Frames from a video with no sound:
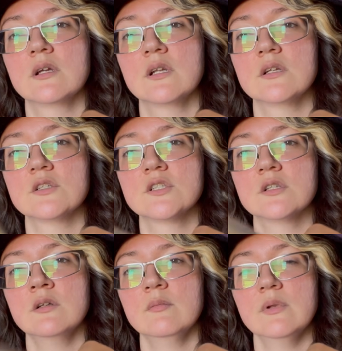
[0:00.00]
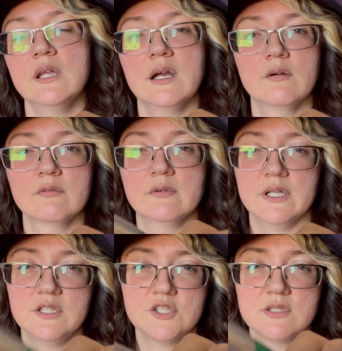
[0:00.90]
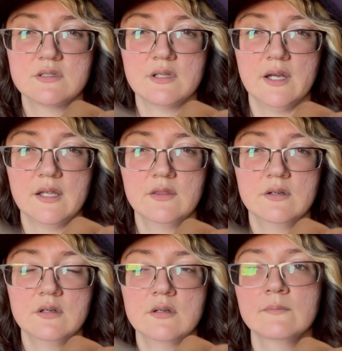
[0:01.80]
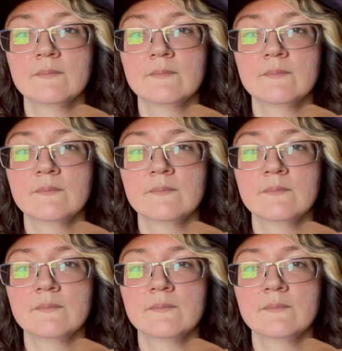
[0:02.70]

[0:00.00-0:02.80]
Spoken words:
And it shouldn't be outrageous either.